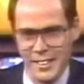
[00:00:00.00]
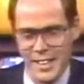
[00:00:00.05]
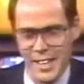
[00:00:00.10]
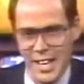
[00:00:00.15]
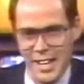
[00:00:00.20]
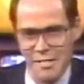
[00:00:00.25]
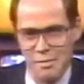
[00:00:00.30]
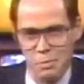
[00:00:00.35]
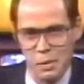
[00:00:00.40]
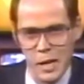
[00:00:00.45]

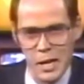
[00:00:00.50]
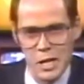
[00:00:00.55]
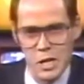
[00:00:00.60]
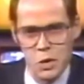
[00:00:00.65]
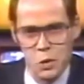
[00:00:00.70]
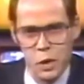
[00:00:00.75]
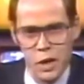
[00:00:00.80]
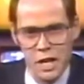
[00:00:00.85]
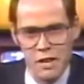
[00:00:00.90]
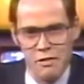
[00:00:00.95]
They have
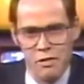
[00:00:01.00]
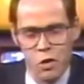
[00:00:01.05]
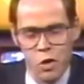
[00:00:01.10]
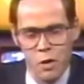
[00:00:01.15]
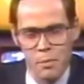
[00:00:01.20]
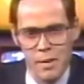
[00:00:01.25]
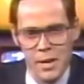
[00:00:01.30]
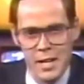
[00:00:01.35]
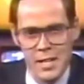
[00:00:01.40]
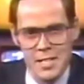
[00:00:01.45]
played
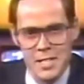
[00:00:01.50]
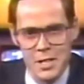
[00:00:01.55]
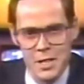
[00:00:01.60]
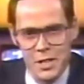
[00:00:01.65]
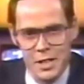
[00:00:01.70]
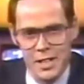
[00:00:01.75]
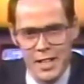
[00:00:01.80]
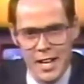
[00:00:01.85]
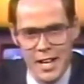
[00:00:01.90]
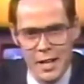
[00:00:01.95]
24 minutes
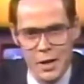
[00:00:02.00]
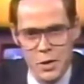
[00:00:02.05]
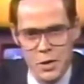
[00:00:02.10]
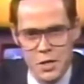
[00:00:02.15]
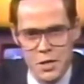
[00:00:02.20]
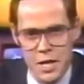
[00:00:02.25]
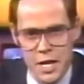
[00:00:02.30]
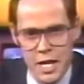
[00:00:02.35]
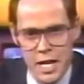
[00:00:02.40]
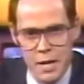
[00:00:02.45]
at Chicago
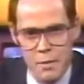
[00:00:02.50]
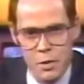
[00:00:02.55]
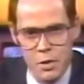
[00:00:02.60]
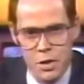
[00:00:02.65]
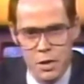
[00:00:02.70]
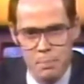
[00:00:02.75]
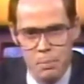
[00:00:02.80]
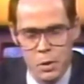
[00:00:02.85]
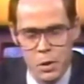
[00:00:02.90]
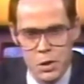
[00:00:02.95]
Stadium
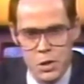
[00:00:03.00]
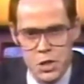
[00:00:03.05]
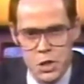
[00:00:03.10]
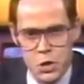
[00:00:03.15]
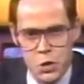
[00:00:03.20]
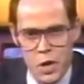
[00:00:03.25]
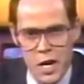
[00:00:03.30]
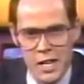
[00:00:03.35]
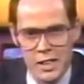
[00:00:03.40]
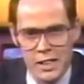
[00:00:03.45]
with the Bulls
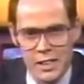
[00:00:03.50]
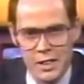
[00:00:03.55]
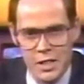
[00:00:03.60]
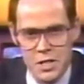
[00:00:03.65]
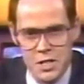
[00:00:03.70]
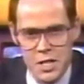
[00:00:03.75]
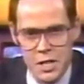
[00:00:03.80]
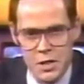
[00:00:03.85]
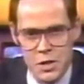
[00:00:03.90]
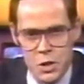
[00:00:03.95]
trailing
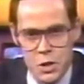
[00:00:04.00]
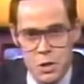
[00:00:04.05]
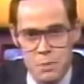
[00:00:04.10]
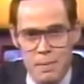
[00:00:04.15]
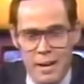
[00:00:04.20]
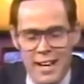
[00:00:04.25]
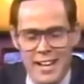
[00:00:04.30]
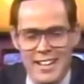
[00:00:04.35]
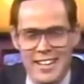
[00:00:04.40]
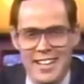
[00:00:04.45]
the Sixers
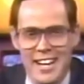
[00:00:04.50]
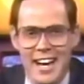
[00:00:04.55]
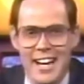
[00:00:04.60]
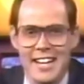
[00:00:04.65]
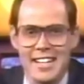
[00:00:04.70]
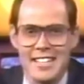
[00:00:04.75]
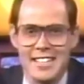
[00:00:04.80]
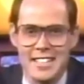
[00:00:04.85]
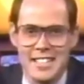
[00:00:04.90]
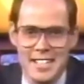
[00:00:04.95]
by
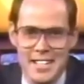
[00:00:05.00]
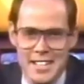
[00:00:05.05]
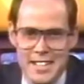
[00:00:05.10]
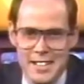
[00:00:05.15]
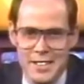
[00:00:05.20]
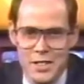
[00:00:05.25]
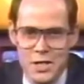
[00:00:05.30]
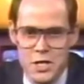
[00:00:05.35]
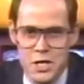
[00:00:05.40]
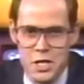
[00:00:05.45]

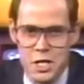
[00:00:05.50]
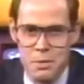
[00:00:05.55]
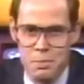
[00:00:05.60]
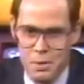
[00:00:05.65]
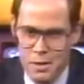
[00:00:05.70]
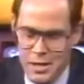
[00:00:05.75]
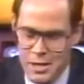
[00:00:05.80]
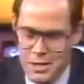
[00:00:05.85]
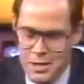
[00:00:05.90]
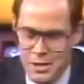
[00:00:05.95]
19. This is the
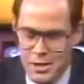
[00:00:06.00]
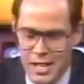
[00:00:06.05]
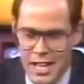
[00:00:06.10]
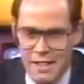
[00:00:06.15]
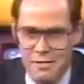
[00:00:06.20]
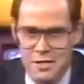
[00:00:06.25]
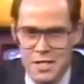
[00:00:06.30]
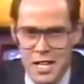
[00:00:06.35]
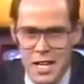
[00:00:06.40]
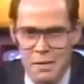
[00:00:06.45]
Prudential
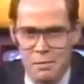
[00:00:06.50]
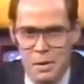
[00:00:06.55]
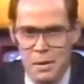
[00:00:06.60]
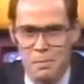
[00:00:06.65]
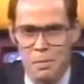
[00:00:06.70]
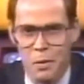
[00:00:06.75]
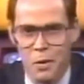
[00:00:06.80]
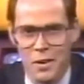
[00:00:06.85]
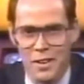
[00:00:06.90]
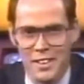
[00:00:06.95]
Halftime
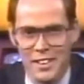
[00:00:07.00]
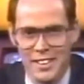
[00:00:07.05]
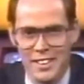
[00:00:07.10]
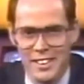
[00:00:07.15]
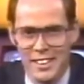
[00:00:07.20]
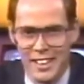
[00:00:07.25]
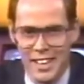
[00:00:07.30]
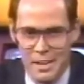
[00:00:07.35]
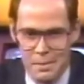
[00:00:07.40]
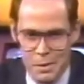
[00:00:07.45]
Report.
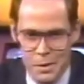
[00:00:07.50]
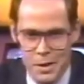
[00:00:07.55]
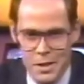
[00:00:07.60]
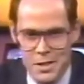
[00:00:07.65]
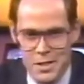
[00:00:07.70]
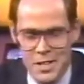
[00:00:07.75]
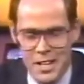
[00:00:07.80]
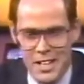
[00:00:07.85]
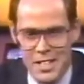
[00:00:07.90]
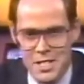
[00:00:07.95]
I'm
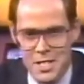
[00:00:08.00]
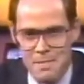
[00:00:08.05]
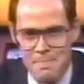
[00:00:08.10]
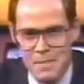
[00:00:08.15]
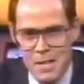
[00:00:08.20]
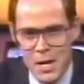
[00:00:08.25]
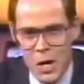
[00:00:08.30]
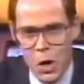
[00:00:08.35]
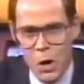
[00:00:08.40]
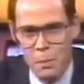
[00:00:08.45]
Ernie Johnson.
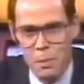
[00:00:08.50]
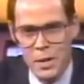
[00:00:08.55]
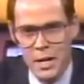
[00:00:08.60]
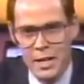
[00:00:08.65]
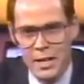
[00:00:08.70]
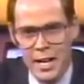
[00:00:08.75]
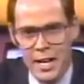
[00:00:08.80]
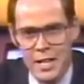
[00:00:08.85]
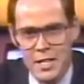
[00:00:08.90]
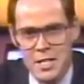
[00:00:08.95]

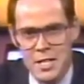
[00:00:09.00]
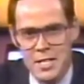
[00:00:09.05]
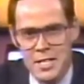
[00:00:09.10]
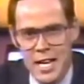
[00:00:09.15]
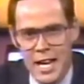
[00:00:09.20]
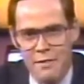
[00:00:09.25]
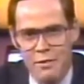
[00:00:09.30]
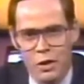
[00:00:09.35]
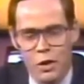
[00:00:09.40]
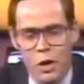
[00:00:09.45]
Opening night is a
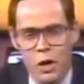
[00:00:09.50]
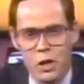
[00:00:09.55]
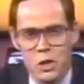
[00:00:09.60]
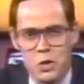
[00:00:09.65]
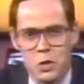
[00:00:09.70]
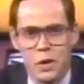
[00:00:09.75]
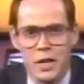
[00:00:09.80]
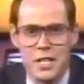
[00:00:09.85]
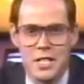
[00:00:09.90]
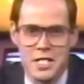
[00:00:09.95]
time for all
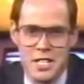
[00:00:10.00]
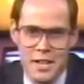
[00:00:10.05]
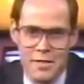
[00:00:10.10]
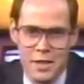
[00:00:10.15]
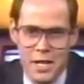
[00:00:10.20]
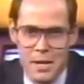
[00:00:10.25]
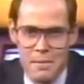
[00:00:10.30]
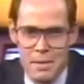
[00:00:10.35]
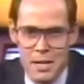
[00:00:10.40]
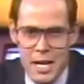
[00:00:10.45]

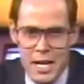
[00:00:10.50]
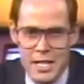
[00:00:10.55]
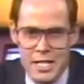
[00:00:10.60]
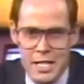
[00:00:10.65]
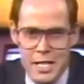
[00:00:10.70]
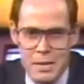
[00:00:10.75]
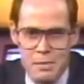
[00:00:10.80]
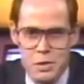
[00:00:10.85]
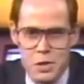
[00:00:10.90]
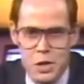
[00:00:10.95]
27 NBA
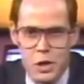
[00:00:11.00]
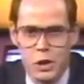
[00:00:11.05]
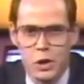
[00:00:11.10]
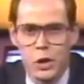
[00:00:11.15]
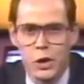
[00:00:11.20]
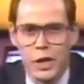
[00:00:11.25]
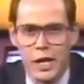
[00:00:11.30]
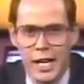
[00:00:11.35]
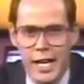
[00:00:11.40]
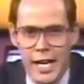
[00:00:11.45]
teams to
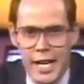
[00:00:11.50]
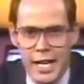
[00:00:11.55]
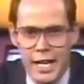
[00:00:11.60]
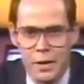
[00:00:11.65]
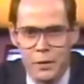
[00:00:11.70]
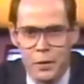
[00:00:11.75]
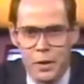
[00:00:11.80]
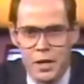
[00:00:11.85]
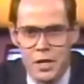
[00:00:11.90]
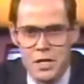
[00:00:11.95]
look
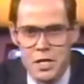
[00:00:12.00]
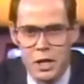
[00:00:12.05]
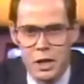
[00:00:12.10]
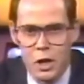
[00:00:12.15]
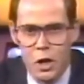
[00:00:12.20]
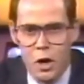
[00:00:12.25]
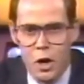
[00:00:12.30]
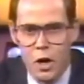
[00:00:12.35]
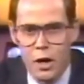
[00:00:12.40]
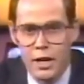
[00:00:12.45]
ahead at what is a
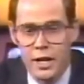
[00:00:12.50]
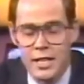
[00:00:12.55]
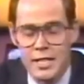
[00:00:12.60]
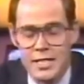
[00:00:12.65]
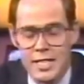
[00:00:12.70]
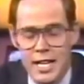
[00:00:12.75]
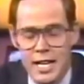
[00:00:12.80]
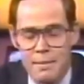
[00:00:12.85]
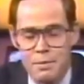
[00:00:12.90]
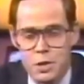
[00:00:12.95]
long and
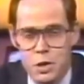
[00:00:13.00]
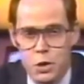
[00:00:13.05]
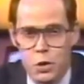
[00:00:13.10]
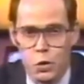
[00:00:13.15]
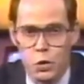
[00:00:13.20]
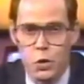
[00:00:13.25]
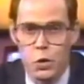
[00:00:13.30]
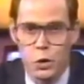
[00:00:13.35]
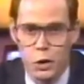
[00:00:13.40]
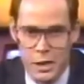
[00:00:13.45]
at times
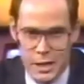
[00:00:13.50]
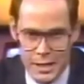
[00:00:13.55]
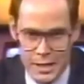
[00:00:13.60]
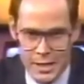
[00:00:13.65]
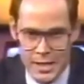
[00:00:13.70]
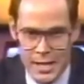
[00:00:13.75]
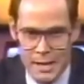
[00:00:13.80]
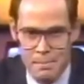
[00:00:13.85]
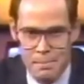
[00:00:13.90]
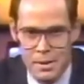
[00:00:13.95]
grueling
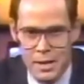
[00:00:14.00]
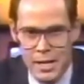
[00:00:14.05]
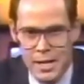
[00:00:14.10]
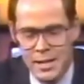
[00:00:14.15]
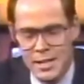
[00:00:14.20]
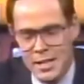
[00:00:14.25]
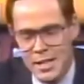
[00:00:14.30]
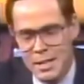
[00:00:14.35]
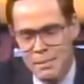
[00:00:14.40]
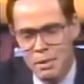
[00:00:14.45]

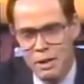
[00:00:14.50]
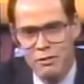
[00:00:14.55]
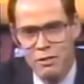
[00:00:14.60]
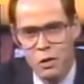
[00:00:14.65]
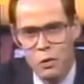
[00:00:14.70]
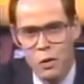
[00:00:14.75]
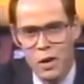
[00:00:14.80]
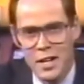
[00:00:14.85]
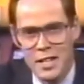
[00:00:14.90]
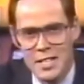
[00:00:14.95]
campaign. But
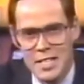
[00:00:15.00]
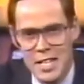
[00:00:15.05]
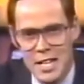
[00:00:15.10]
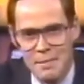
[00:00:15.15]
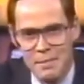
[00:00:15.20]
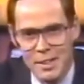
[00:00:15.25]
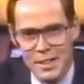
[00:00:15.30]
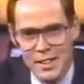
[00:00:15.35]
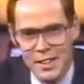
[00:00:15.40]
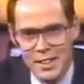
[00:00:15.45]
for one
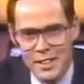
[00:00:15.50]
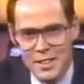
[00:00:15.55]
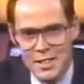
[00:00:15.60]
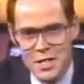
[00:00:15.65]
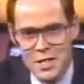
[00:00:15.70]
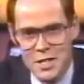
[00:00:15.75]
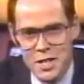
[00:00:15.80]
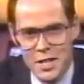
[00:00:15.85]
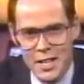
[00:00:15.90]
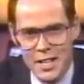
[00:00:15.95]
team,
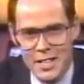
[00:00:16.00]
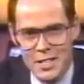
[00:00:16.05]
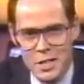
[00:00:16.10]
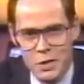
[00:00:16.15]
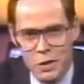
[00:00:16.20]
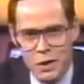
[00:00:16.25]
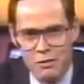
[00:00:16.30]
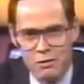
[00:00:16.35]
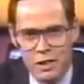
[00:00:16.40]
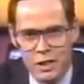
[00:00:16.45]
this is a night
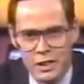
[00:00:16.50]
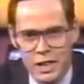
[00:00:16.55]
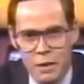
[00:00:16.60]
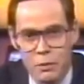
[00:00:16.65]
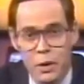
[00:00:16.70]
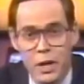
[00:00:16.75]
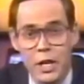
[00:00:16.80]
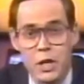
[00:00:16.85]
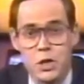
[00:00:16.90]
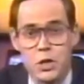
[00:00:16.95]
to reflect
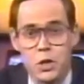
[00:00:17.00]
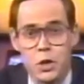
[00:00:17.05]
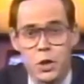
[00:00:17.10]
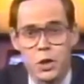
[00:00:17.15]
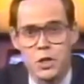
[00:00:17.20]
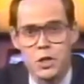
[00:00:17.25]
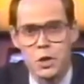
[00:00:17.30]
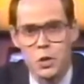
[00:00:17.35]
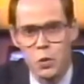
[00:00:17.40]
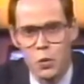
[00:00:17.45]
on what it
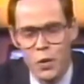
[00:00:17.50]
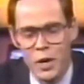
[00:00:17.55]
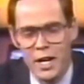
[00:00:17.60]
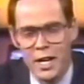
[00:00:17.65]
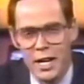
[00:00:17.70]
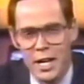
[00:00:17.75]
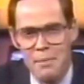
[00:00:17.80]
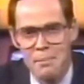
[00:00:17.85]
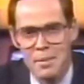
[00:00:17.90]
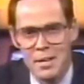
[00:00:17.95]
took to
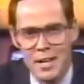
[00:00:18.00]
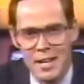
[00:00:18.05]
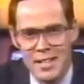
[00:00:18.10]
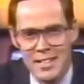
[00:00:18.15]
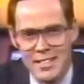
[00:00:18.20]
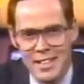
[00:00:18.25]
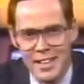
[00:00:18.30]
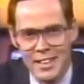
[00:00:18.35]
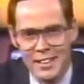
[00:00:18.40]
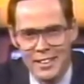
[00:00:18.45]
win an
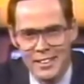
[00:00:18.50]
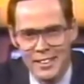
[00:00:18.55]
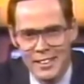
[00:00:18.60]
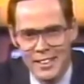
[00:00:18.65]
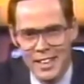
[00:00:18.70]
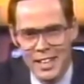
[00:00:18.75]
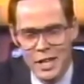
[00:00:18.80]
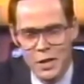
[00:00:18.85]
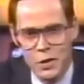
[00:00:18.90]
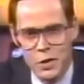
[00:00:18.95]
NBA title
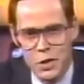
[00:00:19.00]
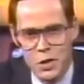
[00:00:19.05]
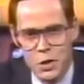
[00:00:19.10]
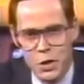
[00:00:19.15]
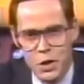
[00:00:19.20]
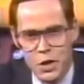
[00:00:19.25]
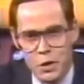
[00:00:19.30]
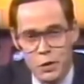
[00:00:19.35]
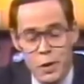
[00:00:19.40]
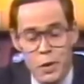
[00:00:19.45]
and to
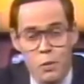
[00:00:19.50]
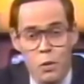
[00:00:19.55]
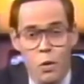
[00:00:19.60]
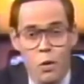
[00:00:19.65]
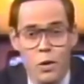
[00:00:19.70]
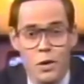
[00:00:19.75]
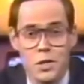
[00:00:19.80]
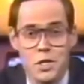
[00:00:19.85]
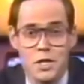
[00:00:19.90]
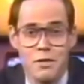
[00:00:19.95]
enjoy the
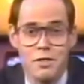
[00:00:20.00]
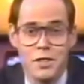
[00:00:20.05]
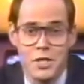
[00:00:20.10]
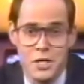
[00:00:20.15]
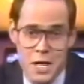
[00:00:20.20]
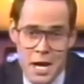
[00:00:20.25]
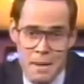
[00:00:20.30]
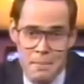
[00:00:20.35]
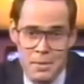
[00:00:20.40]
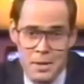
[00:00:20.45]
rewards of a
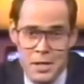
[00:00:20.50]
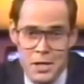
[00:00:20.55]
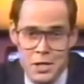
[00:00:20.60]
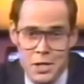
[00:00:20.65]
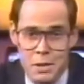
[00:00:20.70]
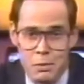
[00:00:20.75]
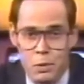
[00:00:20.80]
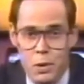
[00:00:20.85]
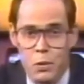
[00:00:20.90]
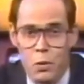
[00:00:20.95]

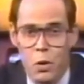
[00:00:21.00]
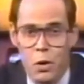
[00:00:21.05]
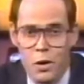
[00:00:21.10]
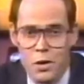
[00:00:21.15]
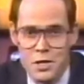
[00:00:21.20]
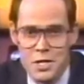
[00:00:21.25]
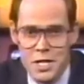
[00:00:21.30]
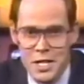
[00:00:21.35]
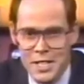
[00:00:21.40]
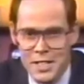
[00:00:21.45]
championship,
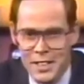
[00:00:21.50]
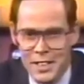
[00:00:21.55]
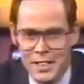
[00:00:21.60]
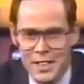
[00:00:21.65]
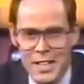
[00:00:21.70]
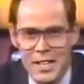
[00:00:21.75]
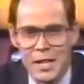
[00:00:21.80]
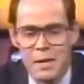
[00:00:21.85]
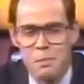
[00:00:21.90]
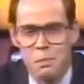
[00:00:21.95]
rewards that
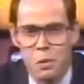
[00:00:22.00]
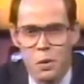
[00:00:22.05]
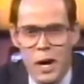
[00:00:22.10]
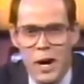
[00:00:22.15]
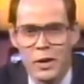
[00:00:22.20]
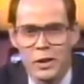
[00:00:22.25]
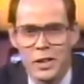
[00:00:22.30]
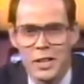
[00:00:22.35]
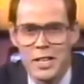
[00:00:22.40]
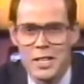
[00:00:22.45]
they can
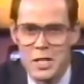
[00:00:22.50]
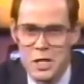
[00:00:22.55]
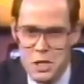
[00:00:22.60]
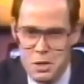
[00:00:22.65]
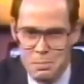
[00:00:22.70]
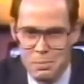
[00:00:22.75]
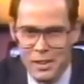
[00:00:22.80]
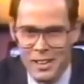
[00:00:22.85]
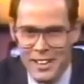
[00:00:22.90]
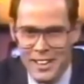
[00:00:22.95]
proudly
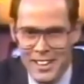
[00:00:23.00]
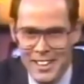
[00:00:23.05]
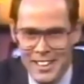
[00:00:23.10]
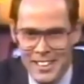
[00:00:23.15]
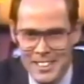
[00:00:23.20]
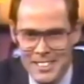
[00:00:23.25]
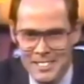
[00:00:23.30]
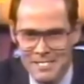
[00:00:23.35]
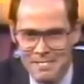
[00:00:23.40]
display.